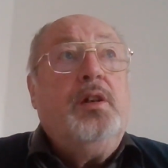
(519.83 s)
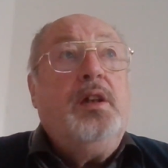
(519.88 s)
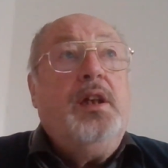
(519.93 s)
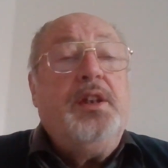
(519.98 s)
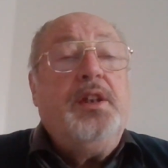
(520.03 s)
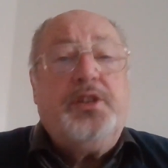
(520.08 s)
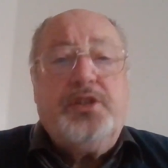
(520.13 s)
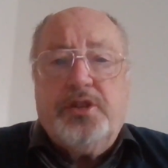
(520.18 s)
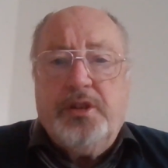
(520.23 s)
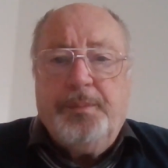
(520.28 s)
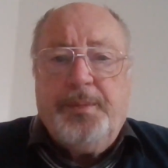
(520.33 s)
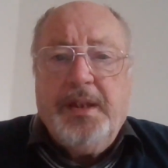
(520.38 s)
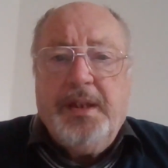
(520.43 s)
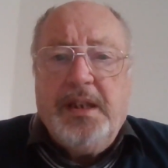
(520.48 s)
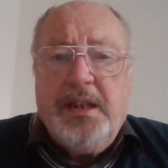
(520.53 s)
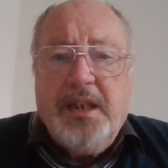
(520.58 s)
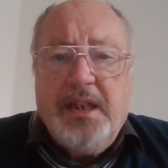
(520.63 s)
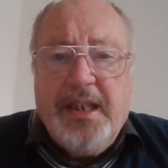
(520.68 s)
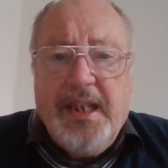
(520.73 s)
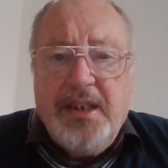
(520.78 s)
is
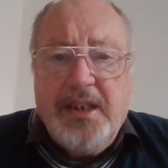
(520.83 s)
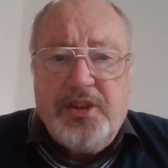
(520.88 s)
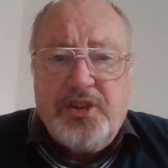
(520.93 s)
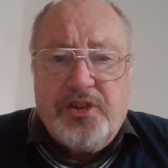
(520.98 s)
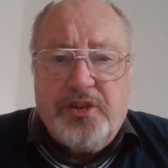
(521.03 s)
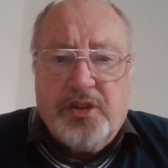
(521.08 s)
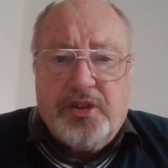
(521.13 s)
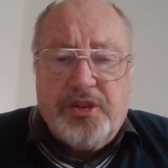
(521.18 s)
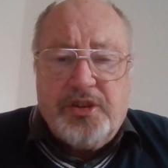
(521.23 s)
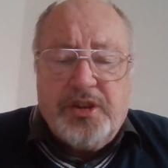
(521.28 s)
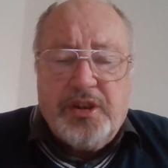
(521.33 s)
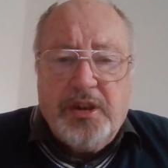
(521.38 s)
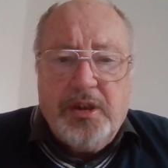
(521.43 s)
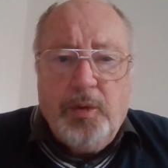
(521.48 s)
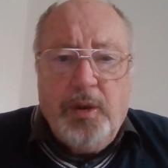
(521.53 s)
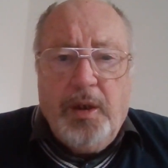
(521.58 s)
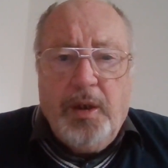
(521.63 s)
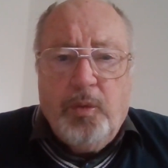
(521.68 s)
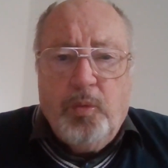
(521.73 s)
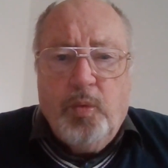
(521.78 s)
something against us?
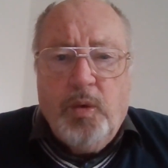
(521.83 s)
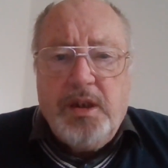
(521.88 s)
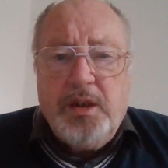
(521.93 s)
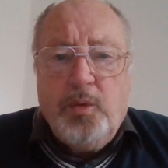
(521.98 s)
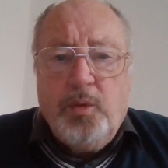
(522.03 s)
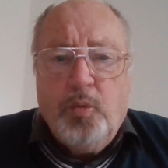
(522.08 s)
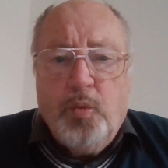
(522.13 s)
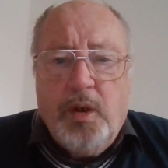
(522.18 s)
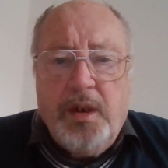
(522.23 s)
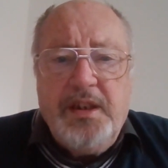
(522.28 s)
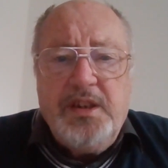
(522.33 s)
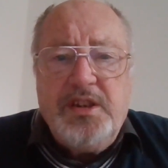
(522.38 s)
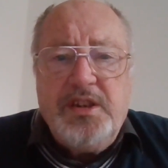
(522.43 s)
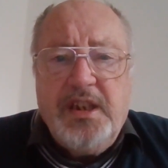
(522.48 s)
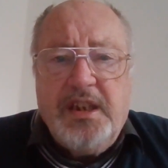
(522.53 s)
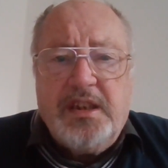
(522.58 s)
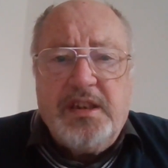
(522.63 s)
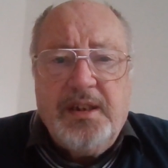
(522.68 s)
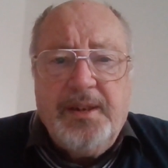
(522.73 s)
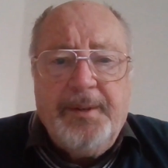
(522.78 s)
You know, what is
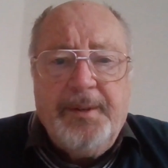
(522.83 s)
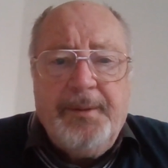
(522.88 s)
it?